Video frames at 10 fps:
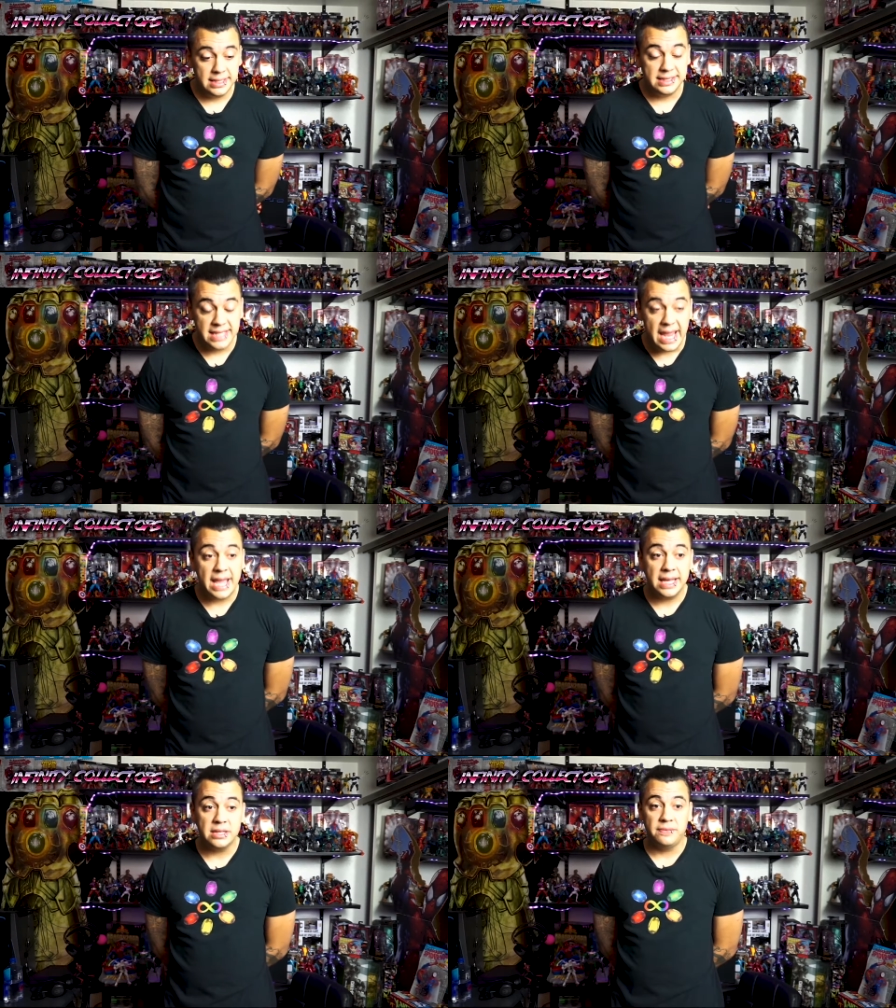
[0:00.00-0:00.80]
the day i
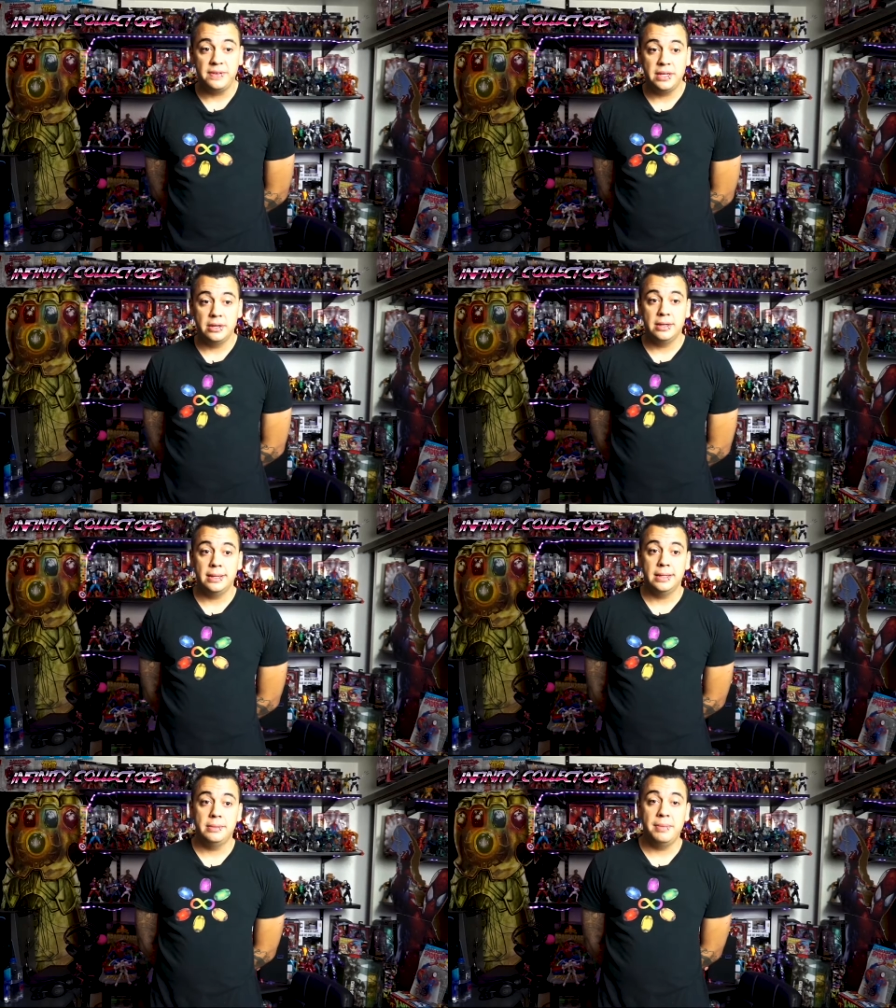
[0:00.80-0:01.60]
get the figure
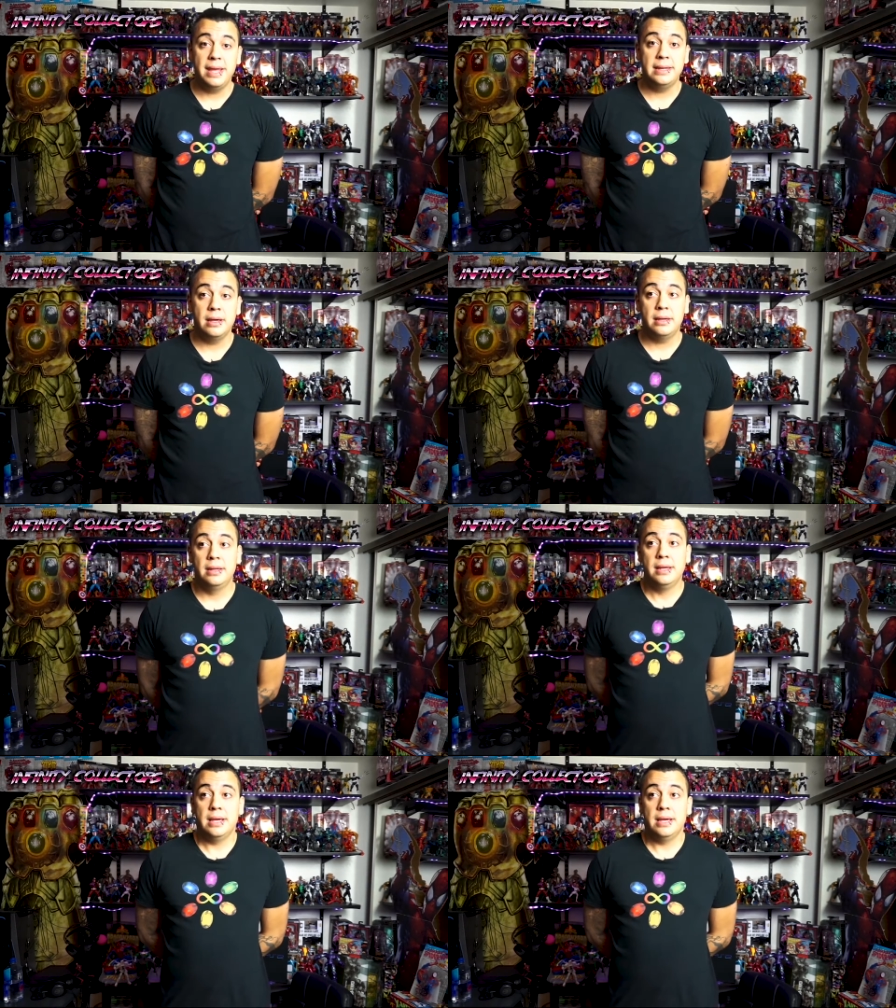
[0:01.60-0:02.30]
uh, it may not